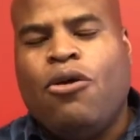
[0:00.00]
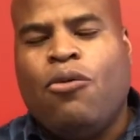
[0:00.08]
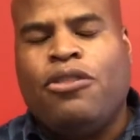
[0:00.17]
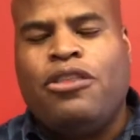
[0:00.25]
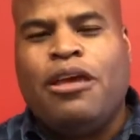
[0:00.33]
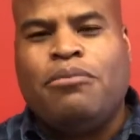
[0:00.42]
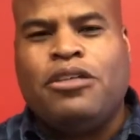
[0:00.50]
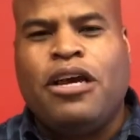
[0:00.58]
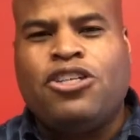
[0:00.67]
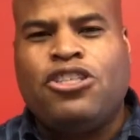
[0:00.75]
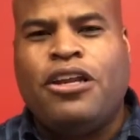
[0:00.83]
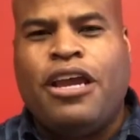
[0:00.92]
with the
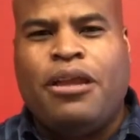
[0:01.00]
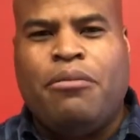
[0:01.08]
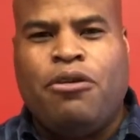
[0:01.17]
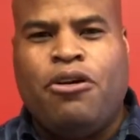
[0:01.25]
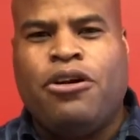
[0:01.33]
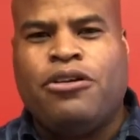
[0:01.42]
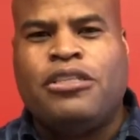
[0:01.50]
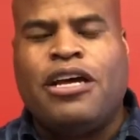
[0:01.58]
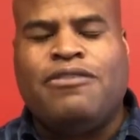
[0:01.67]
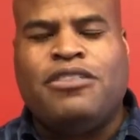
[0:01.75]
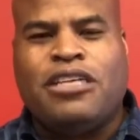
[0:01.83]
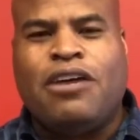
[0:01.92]
abduction and murders
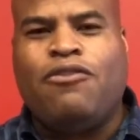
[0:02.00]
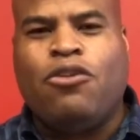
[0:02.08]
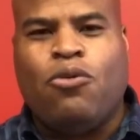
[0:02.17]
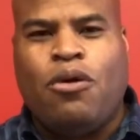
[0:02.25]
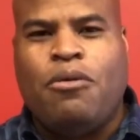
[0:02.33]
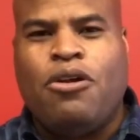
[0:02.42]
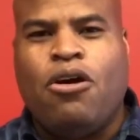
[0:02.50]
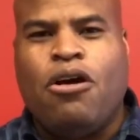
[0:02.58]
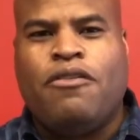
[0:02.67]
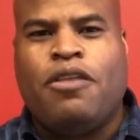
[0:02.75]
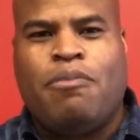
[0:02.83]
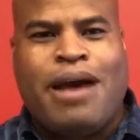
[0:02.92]
of several women
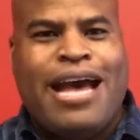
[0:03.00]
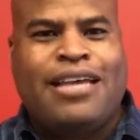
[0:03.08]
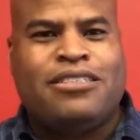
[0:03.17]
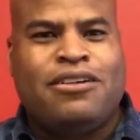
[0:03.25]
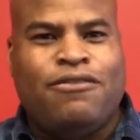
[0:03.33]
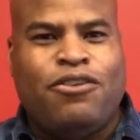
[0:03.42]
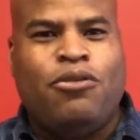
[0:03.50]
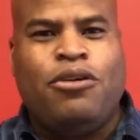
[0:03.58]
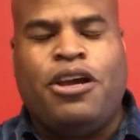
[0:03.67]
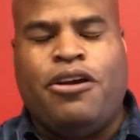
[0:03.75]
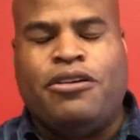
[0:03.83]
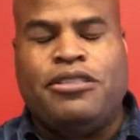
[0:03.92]
over the past few
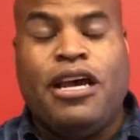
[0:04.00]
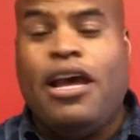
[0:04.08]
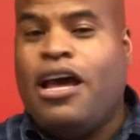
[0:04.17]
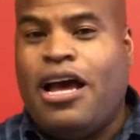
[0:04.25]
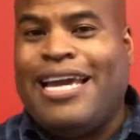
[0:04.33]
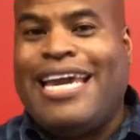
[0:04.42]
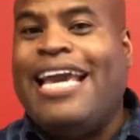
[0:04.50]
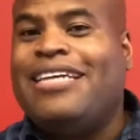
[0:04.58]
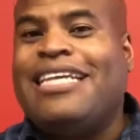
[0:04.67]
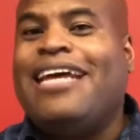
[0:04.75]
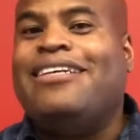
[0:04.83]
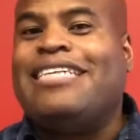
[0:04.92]
years, a
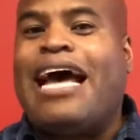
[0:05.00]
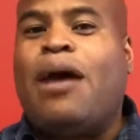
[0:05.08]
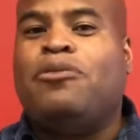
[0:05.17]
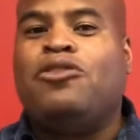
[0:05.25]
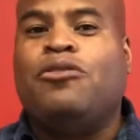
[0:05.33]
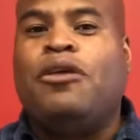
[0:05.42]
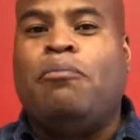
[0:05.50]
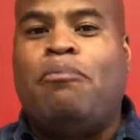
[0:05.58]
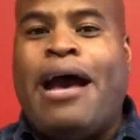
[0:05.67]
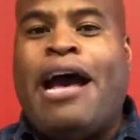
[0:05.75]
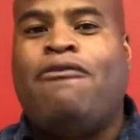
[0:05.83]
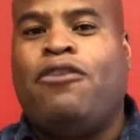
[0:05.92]
case that has absolutely
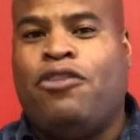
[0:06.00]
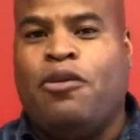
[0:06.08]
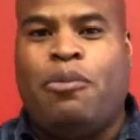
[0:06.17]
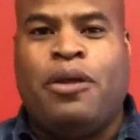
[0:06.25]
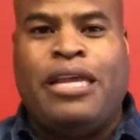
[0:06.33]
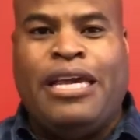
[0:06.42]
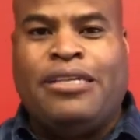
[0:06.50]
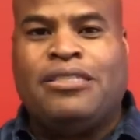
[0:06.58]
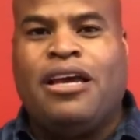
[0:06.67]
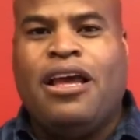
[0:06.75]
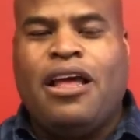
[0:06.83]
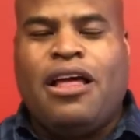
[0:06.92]
baffled the
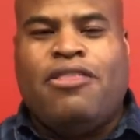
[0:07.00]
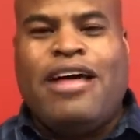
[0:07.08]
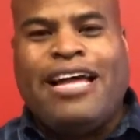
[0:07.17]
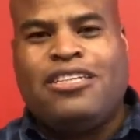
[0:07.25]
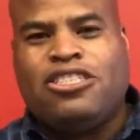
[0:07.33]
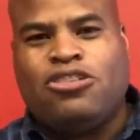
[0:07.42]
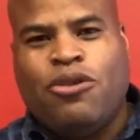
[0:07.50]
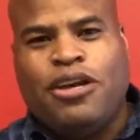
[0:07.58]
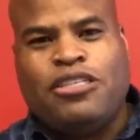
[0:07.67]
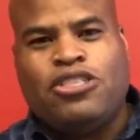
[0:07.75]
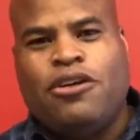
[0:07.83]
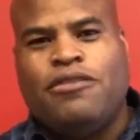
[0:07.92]
police. That story
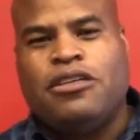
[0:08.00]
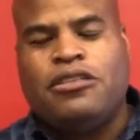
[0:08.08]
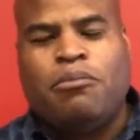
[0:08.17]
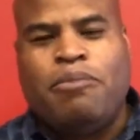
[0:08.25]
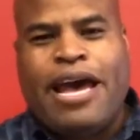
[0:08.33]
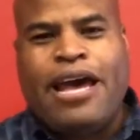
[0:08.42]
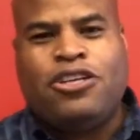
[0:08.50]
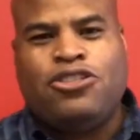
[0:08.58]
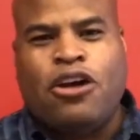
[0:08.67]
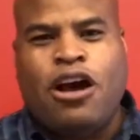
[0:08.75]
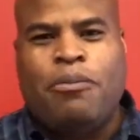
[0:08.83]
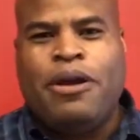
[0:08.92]
serves as a
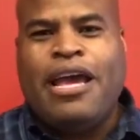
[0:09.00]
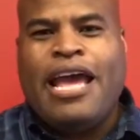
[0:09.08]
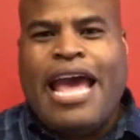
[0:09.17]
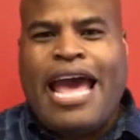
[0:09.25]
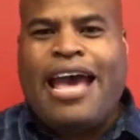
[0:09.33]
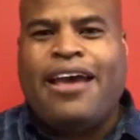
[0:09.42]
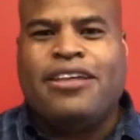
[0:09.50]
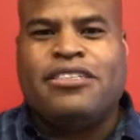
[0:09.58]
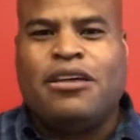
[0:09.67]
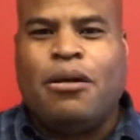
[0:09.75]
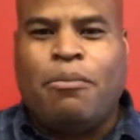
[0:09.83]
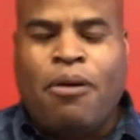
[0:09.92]
backdrop as
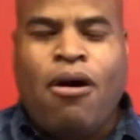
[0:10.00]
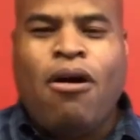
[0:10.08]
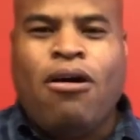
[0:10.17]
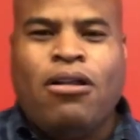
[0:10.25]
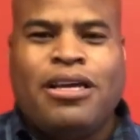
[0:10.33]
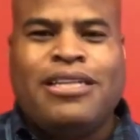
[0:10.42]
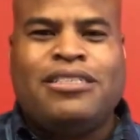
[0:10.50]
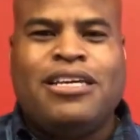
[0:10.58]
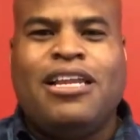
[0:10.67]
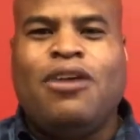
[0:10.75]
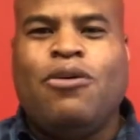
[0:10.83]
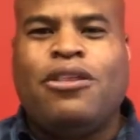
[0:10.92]
Paul is
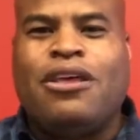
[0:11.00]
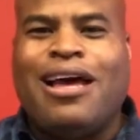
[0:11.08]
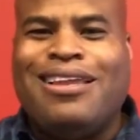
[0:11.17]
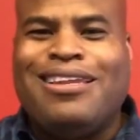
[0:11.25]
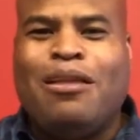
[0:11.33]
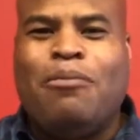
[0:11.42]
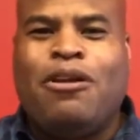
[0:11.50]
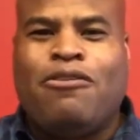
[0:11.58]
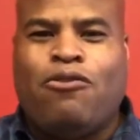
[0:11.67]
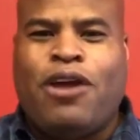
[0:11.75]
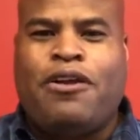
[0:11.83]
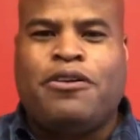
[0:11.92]
dealing with a little bit
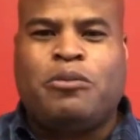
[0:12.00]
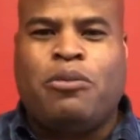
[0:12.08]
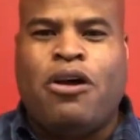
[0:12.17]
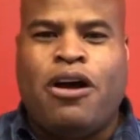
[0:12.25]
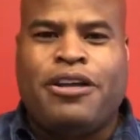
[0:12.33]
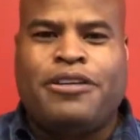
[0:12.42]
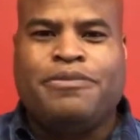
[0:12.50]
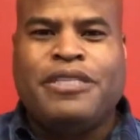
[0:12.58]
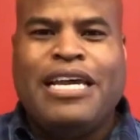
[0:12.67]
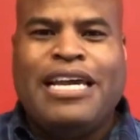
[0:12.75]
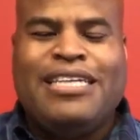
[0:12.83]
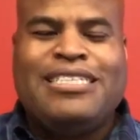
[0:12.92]
of writer's block.
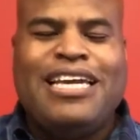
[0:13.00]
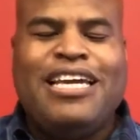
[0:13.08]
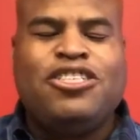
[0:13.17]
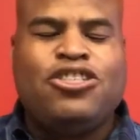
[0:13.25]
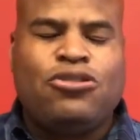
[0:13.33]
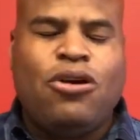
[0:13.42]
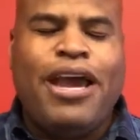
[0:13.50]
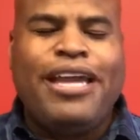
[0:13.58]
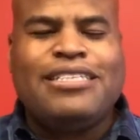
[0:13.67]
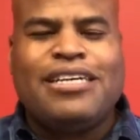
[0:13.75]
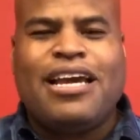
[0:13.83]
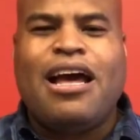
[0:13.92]
You see, he's
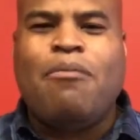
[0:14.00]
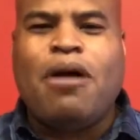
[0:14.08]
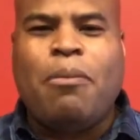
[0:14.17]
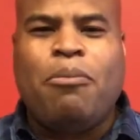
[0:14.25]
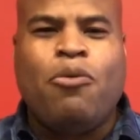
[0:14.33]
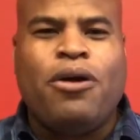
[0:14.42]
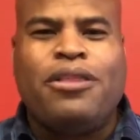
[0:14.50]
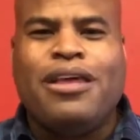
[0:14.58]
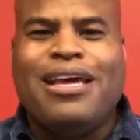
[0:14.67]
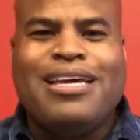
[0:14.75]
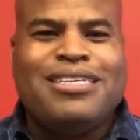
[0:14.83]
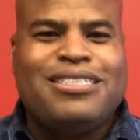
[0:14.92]
trying to come up with
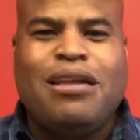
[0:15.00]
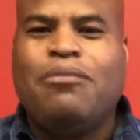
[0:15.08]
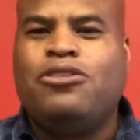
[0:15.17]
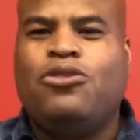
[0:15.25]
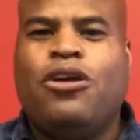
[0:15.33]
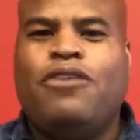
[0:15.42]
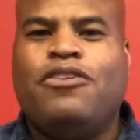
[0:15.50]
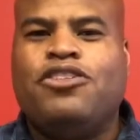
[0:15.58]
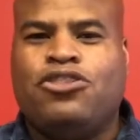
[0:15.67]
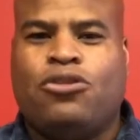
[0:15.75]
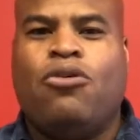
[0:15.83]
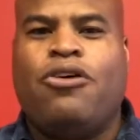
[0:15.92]
some sort of a
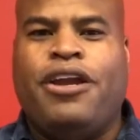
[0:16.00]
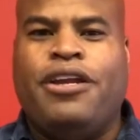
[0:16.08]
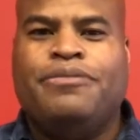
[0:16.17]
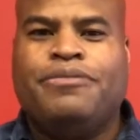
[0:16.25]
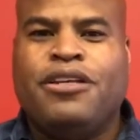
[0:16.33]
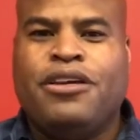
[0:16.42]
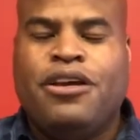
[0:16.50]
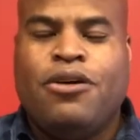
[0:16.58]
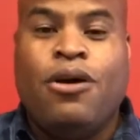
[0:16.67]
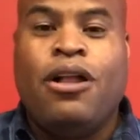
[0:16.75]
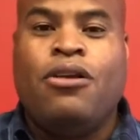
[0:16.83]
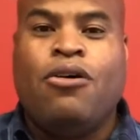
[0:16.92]
story.
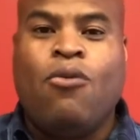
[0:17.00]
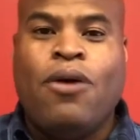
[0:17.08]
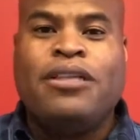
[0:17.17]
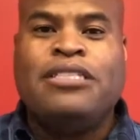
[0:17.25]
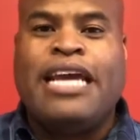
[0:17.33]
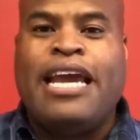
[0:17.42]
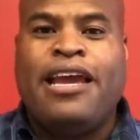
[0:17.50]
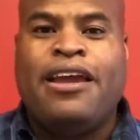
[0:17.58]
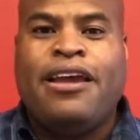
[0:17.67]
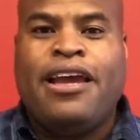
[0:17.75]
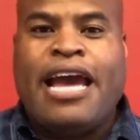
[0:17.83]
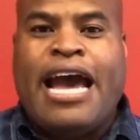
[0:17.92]
Well, one
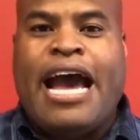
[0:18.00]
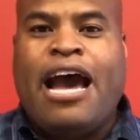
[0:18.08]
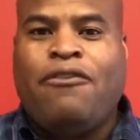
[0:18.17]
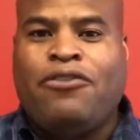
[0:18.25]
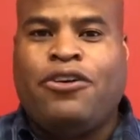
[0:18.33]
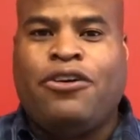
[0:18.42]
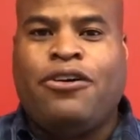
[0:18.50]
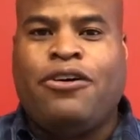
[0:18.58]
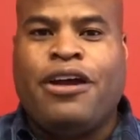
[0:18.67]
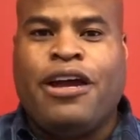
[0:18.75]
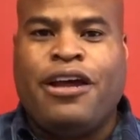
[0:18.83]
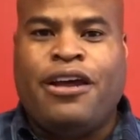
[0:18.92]
day,
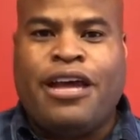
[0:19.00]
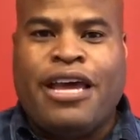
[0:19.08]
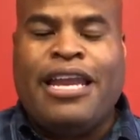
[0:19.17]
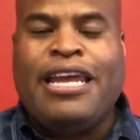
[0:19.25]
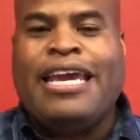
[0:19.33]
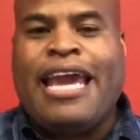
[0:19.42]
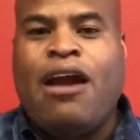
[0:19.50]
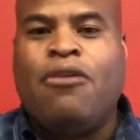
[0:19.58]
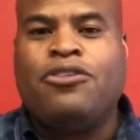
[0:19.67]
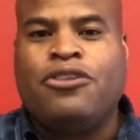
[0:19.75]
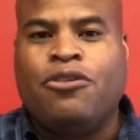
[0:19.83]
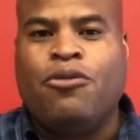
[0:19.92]
after an
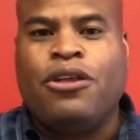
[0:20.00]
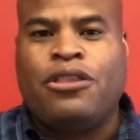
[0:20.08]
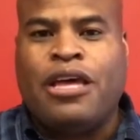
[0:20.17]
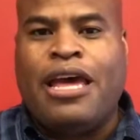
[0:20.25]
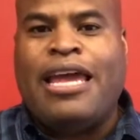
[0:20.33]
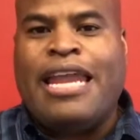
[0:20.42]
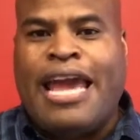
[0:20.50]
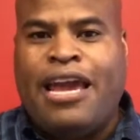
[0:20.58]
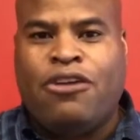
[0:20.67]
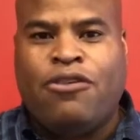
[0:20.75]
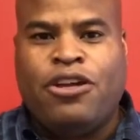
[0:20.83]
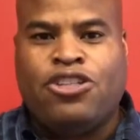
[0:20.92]
encounter with an
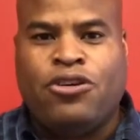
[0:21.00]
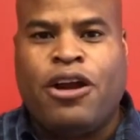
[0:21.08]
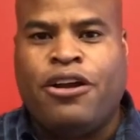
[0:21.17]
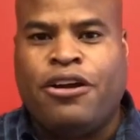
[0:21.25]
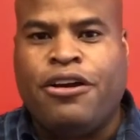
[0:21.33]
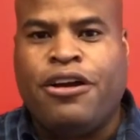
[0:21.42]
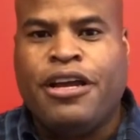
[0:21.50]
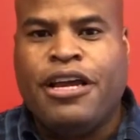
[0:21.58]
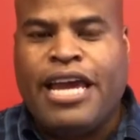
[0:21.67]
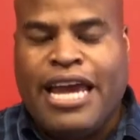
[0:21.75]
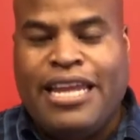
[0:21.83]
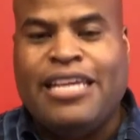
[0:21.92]
angry trucker,
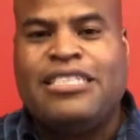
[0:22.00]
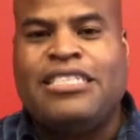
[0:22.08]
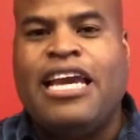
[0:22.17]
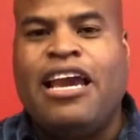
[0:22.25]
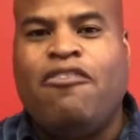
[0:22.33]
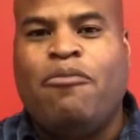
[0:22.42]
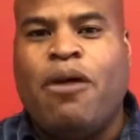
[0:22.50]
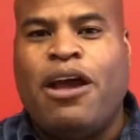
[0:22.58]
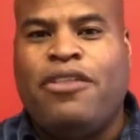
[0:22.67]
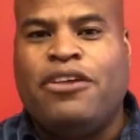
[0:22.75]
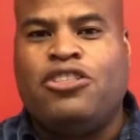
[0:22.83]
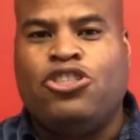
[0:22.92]
and he's saved
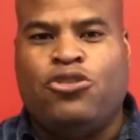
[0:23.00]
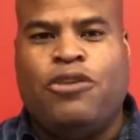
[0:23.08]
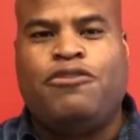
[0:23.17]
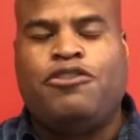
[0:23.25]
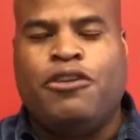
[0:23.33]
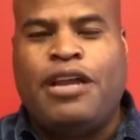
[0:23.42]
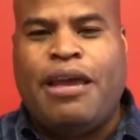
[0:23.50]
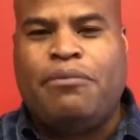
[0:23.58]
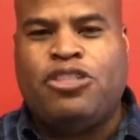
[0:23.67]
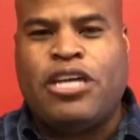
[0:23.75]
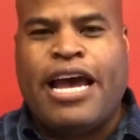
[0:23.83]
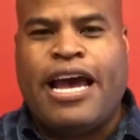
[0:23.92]
by this drifter
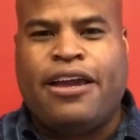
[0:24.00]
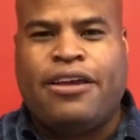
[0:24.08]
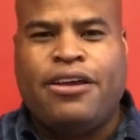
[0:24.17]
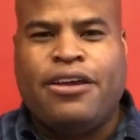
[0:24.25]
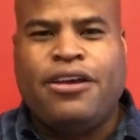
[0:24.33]
named Jack.